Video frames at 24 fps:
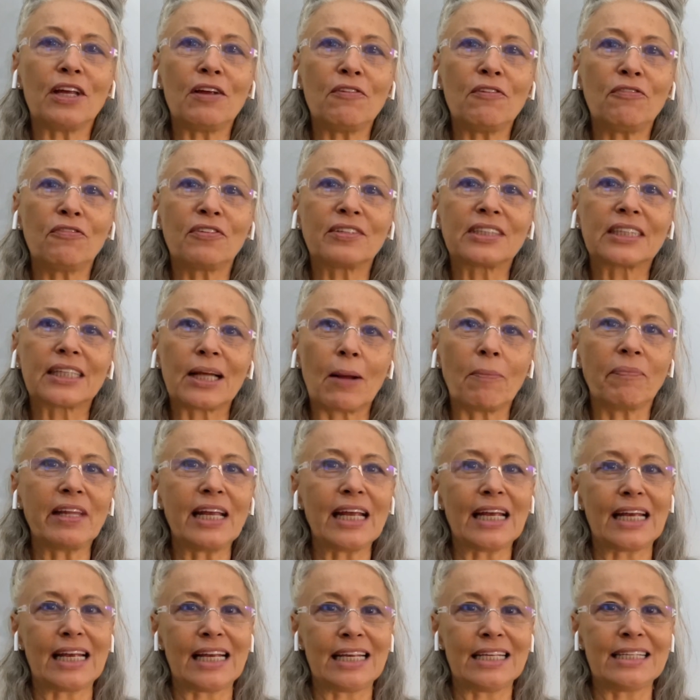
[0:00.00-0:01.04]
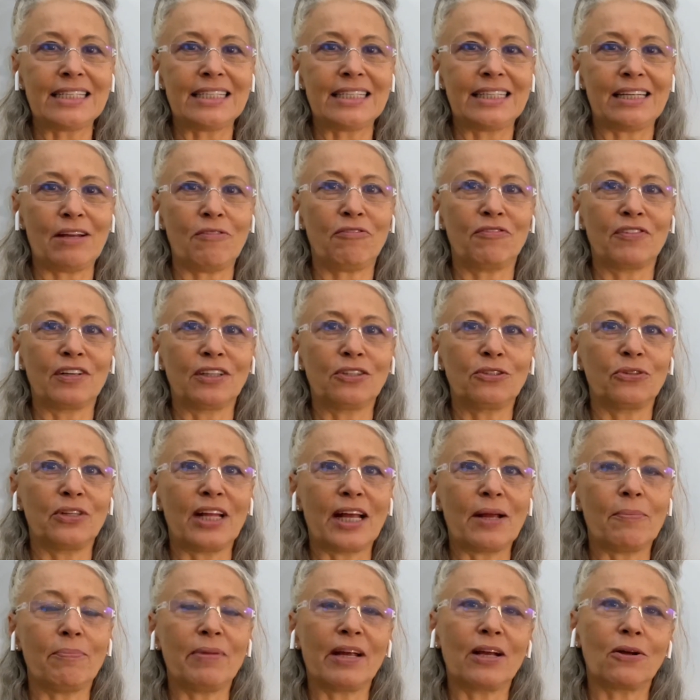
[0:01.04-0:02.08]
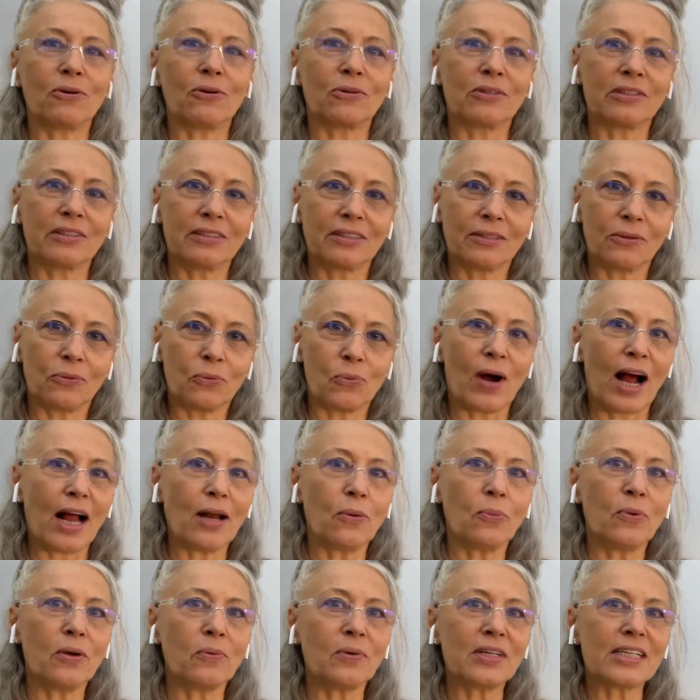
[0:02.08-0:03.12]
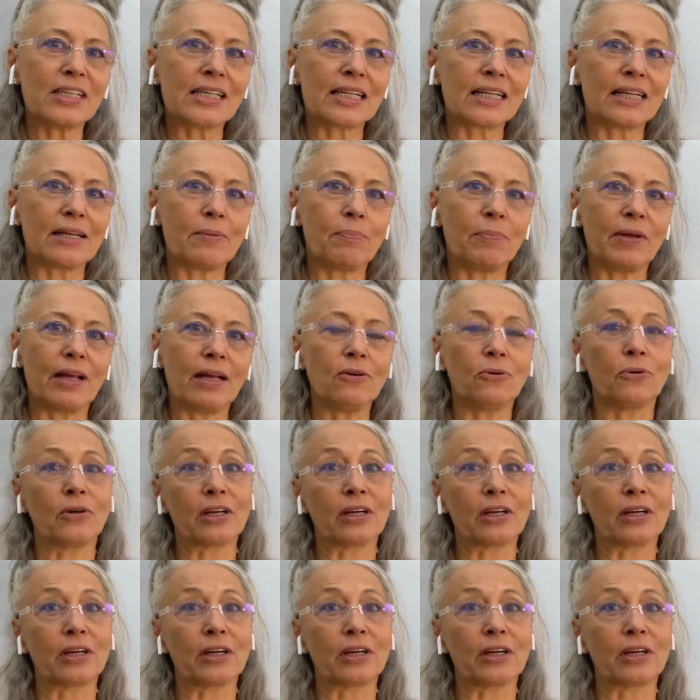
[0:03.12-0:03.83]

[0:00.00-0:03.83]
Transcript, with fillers: if something is different today because while we were sleeping,